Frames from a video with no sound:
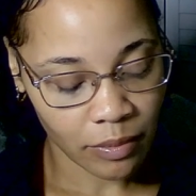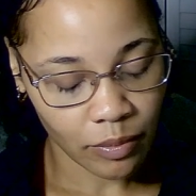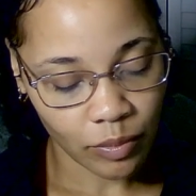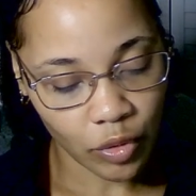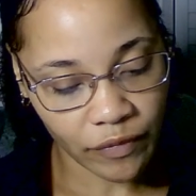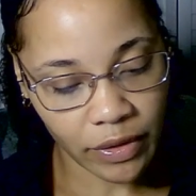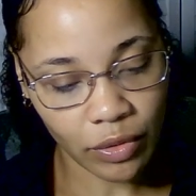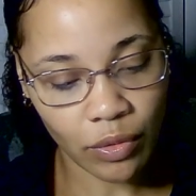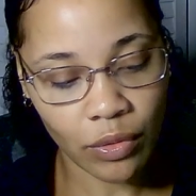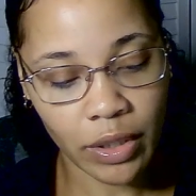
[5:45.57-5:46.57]
moving
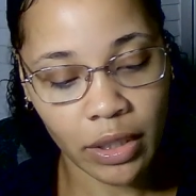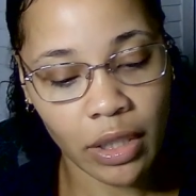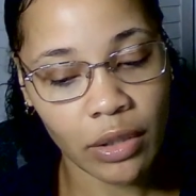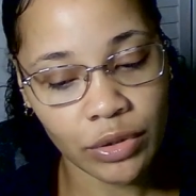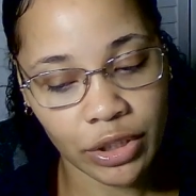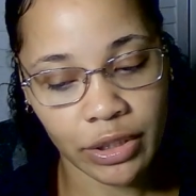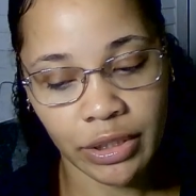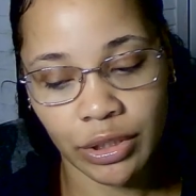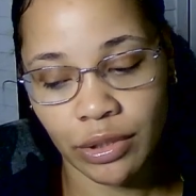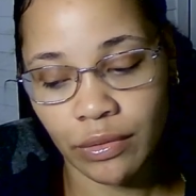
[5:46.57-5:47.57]
on closure
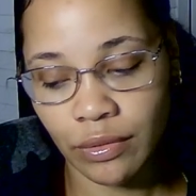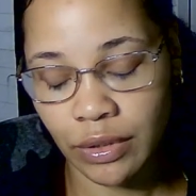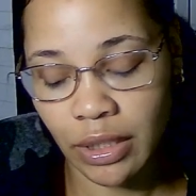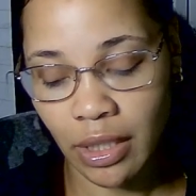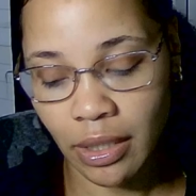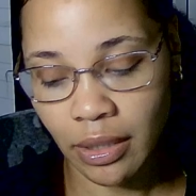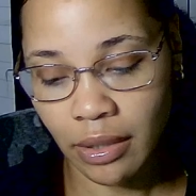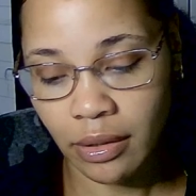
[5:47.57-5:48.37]
issues yeah